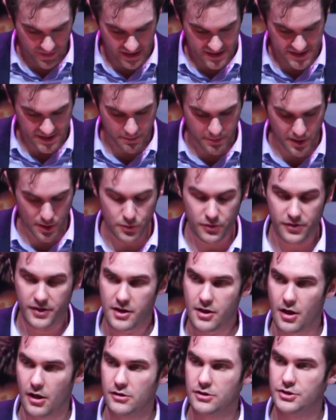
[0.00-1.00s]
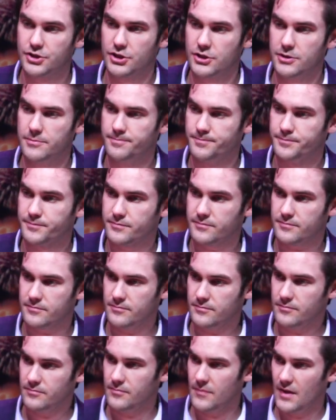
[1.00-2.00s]
it's about the culture
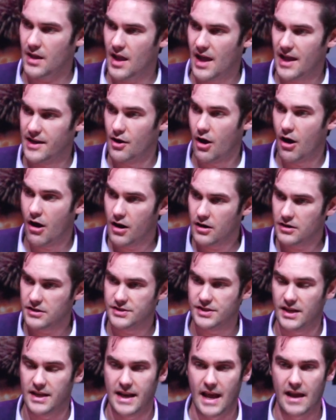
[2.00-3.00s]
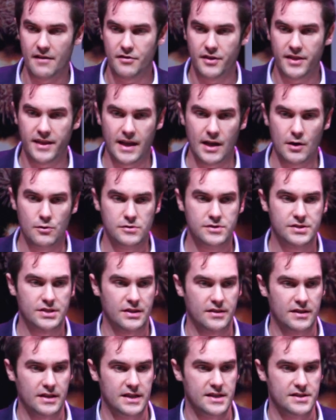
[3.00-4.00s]
and arts and everything else
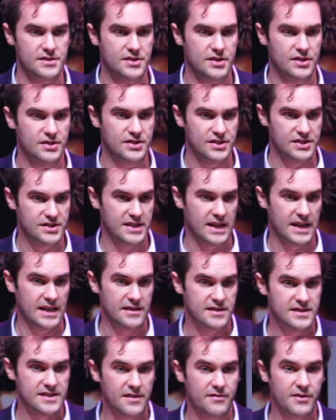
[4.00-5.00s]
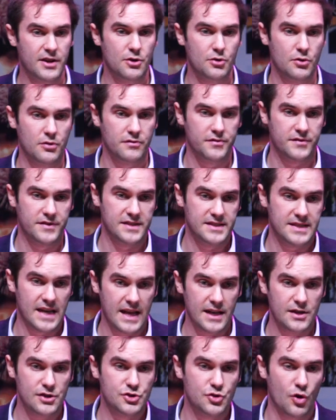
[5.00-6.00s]
that is sustained. 7 out of the
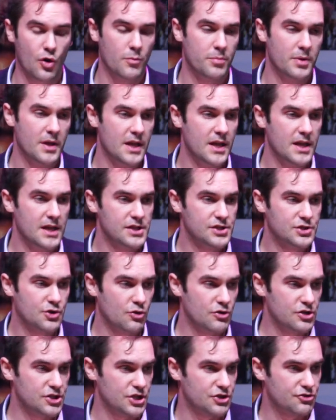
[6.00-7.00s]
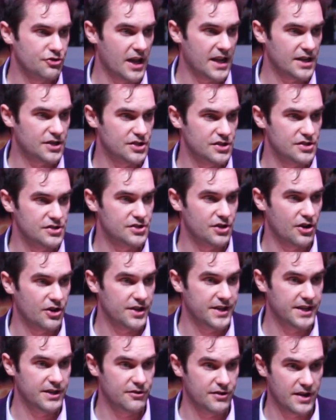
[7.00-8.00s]
10 top Scottish attractions are
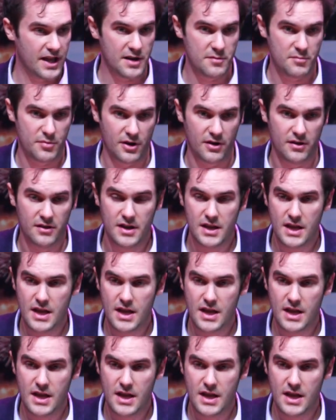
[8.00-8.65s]
here in Edinburgh.